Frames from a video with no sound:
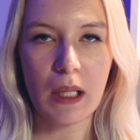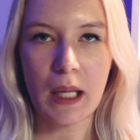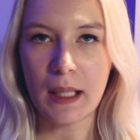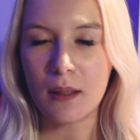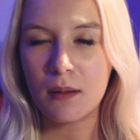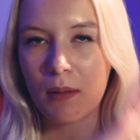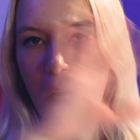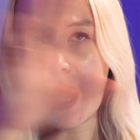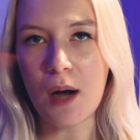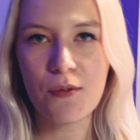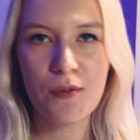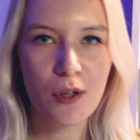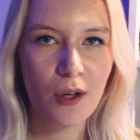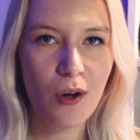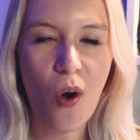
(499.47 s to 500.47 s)
like
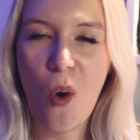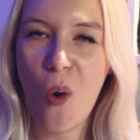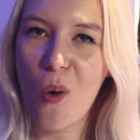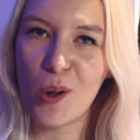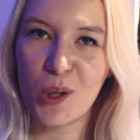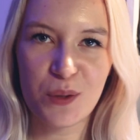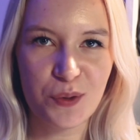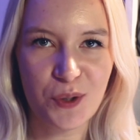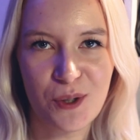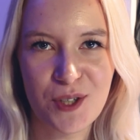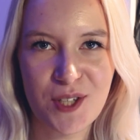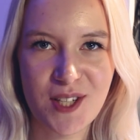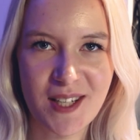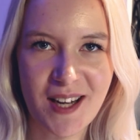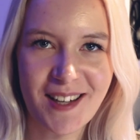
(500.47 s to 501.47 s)
cover all of your
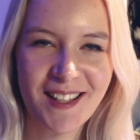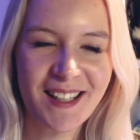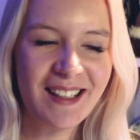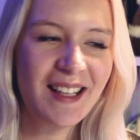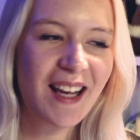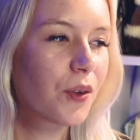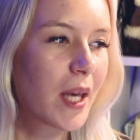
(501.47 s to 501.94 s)
studying.